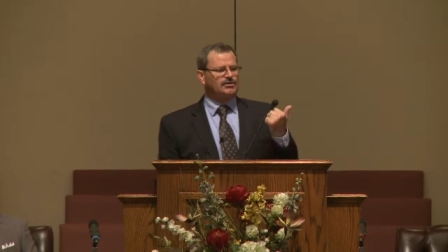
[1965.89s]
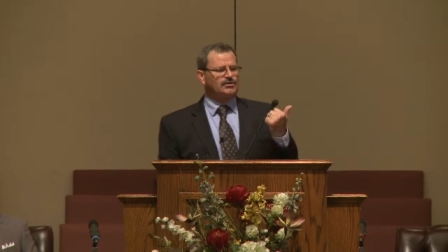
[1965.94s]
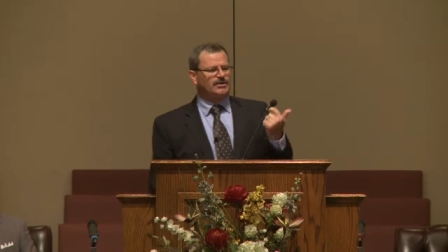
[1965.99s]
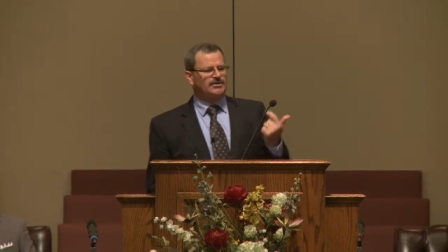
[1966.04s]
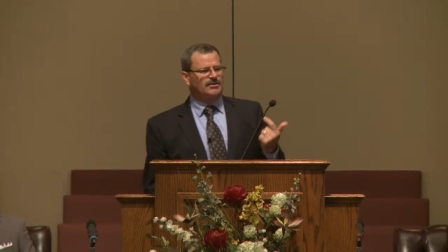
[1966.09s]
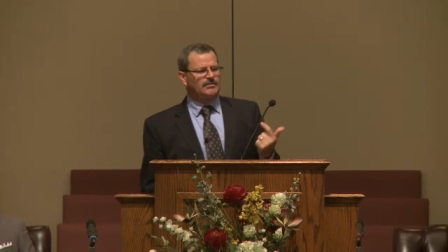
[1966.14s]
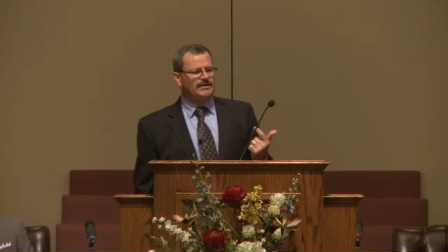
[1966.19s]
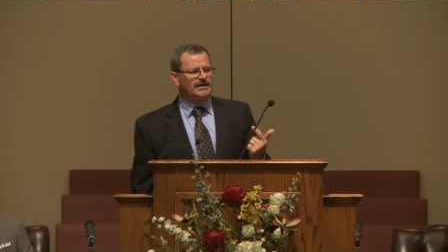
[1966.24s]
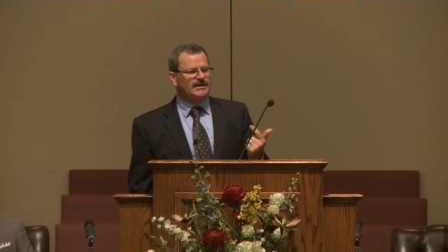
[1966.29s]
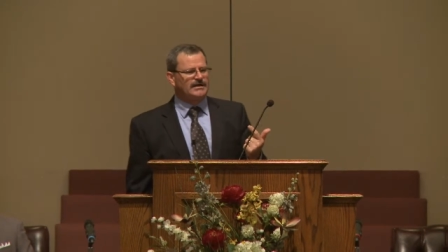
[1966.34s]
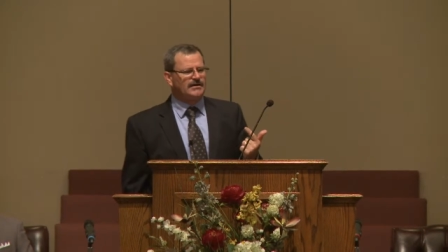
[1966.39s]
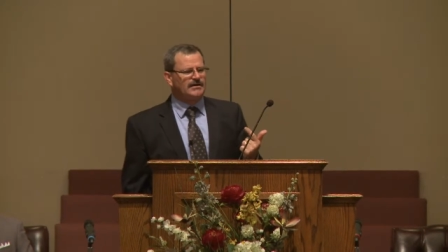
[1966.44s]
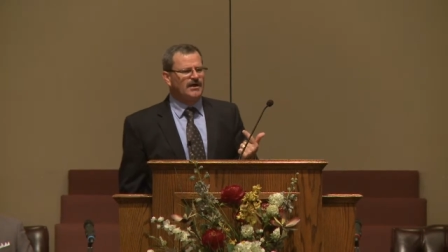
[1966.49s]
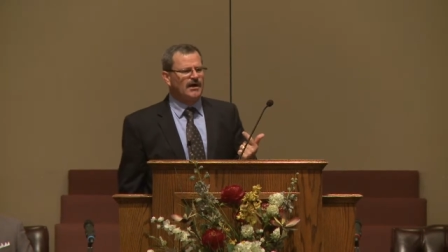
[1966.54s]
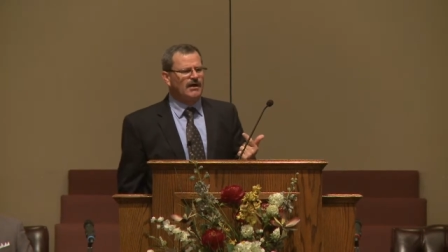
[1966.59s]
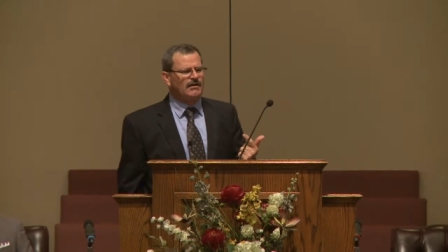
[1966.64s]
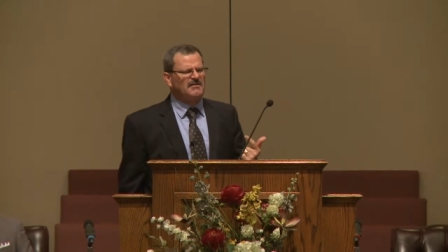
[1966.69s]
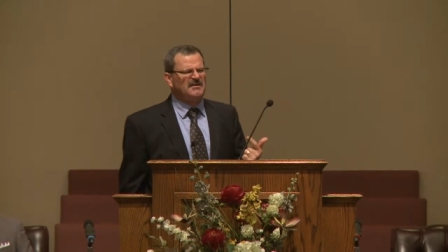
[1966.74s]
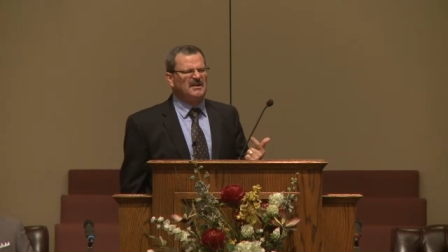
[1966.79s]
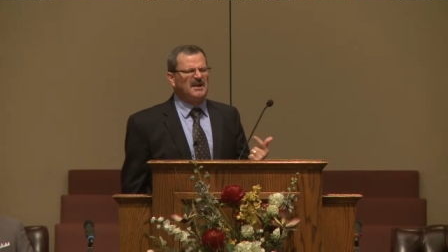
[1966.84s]
a Dominican
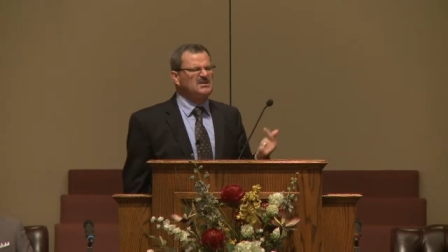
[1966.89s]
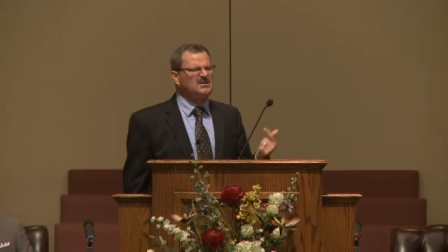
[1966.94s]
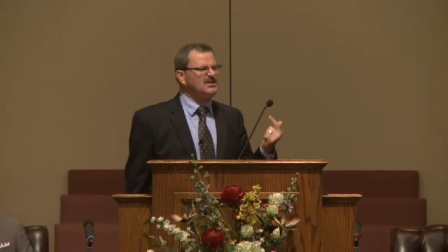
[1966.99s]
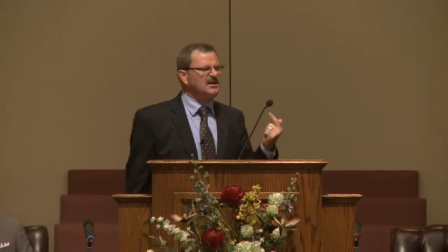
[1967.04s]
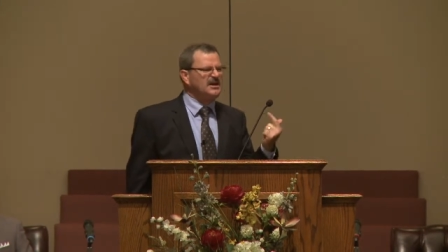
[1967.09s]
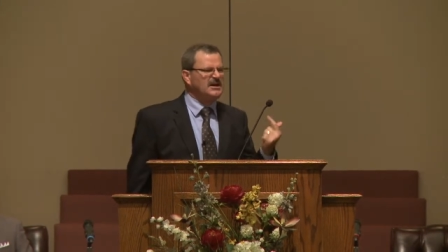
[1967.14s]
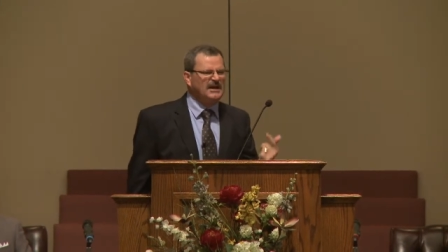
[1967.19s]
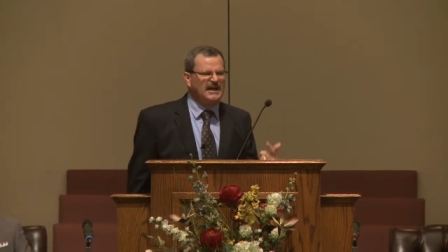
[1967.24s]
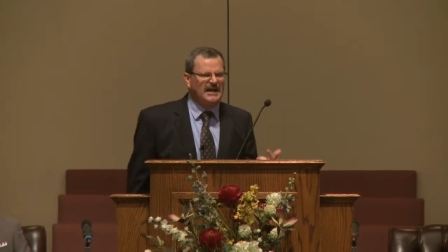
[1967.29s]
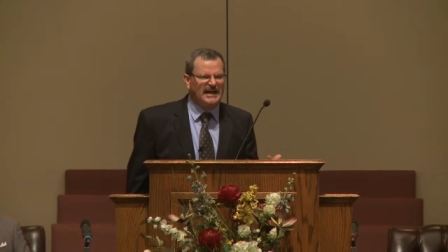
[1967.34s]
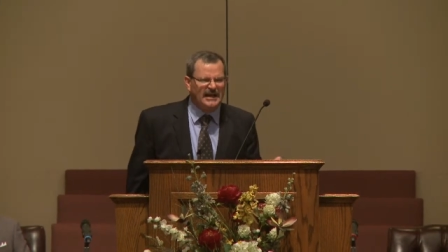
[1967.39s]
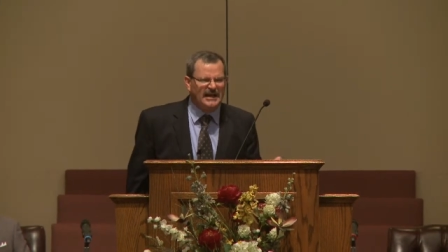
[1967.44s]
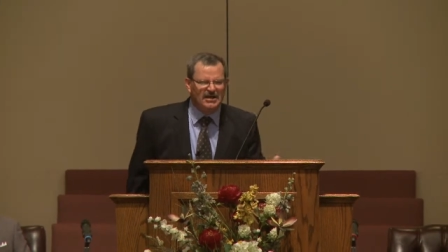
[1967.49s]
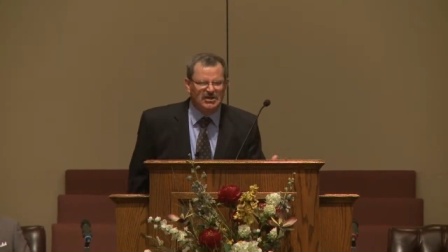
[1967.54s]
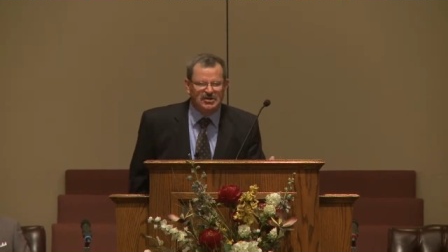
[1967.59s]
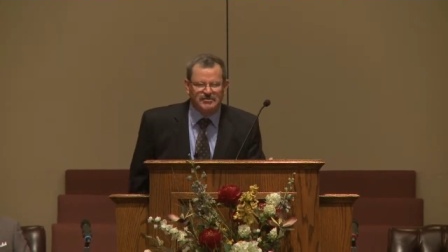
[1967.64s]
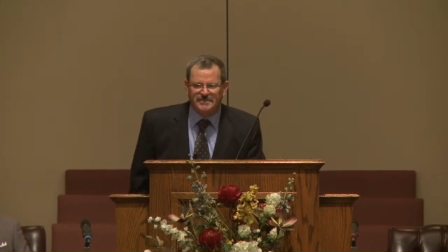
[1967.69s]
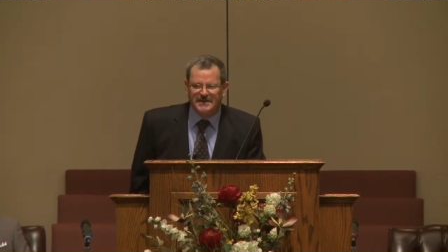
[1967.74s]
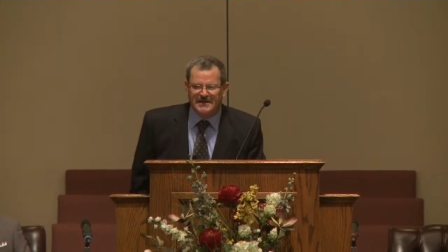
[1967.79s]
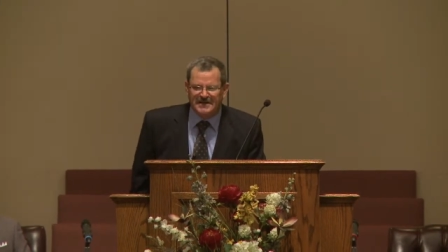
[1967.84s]
congregation, and an
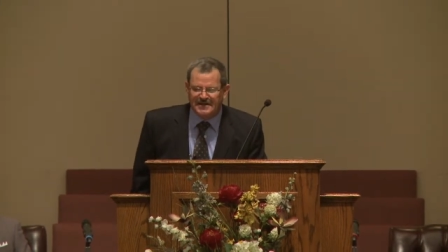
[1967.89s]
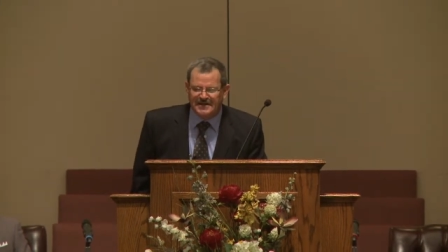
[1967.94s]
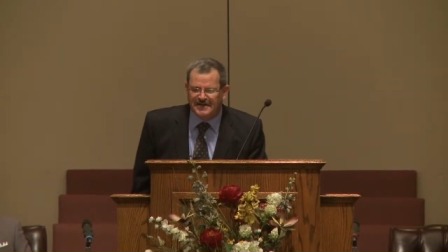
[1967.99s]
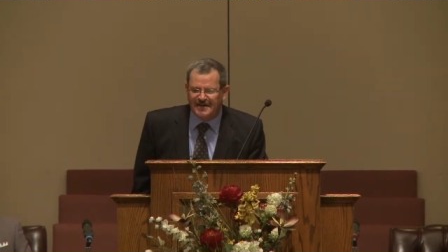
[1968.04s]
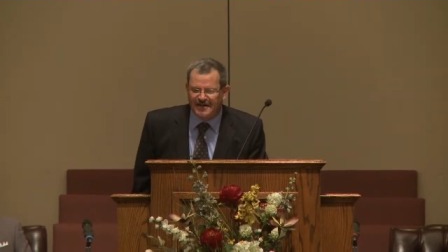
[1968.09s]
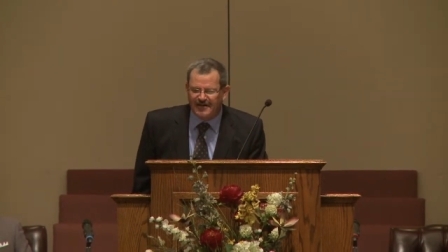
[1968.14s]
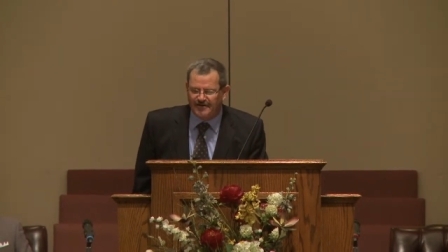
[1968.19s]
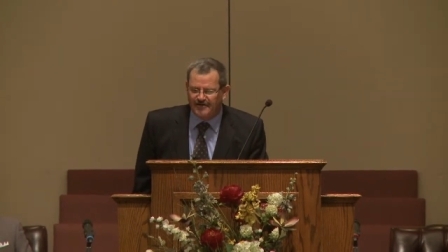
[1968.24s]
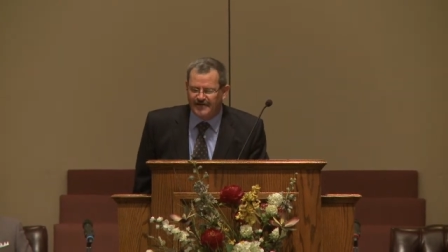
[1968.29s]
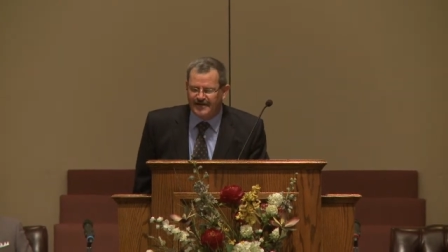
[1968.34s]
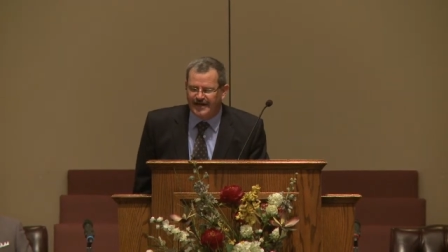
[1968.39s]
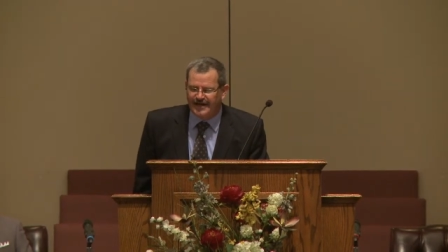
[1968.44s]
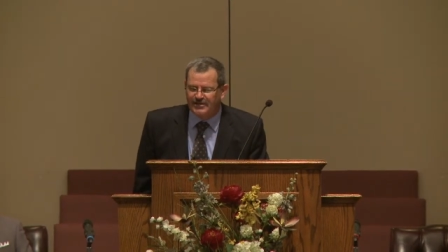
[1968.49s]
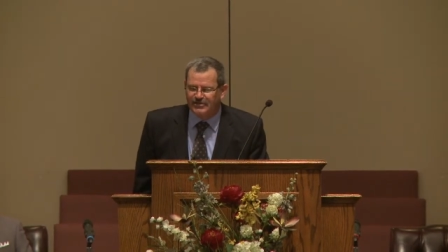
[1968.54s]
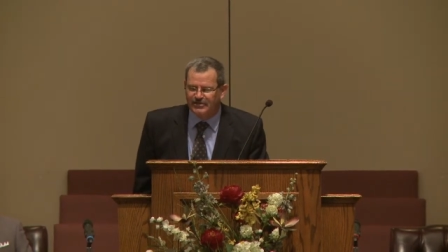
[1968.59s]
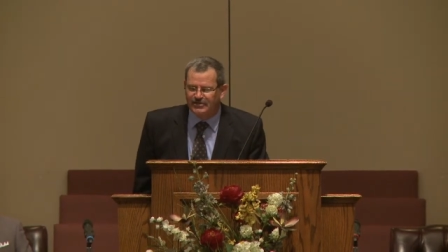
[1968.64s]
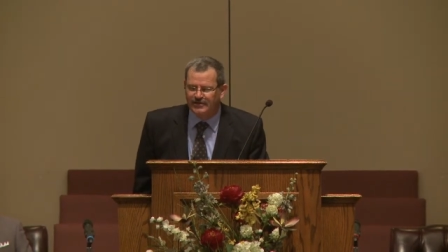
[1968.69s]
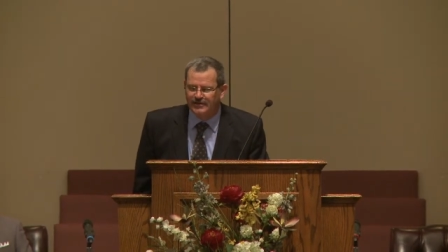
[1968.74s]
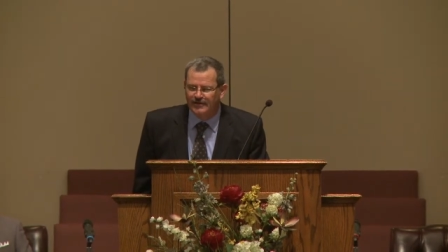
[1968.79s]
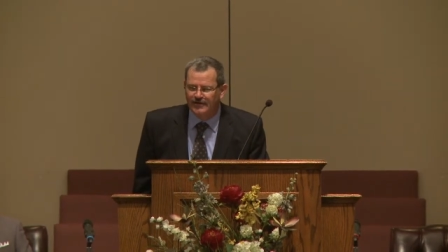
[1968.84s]
English-speaking congregation.